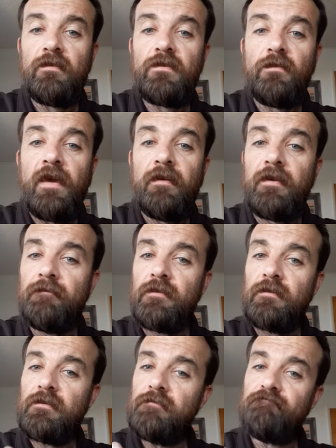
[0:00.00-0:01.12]
So that gives
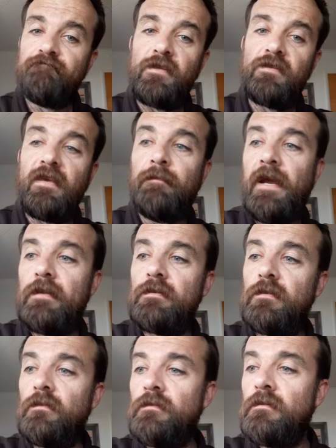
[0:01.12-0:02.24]
us the same
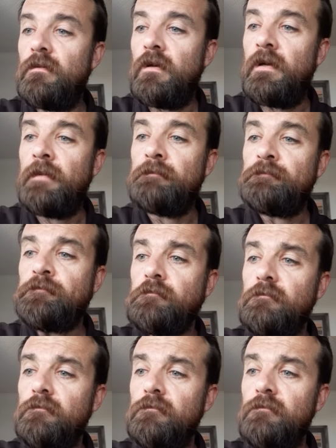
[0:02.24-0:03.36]
attitude. Um,
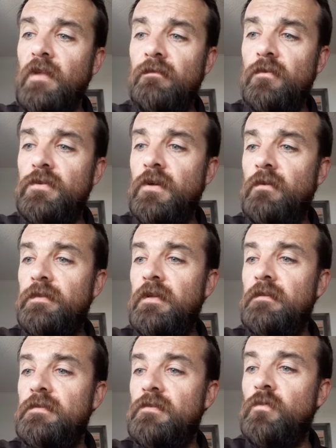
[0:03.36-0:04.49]
1
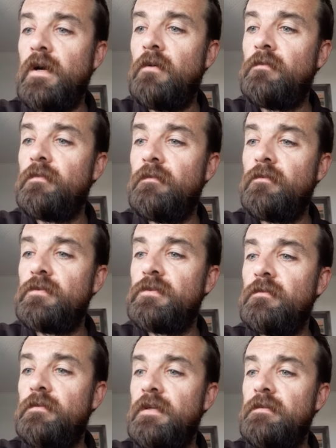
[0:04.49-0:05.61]
Corinthians 12, verse
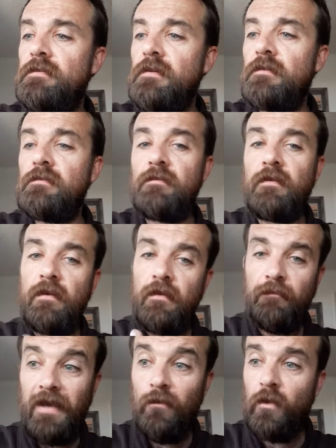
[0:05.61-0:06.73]
13 says,
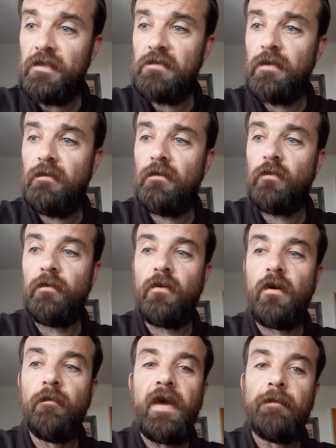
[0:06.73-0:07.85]
by one Spirit, we were
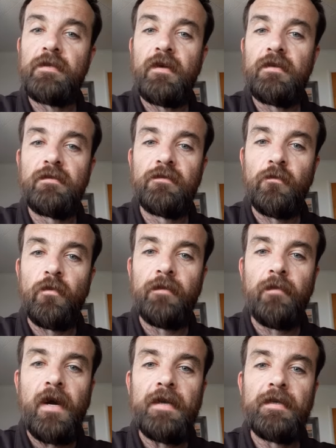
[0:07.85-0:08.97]
all baptized into one
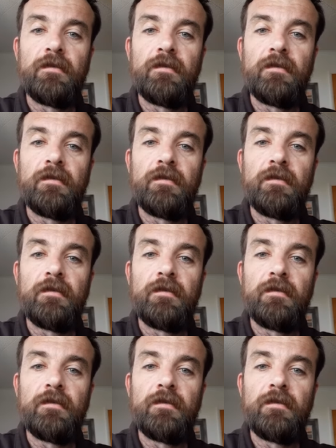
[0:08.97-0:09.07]
body.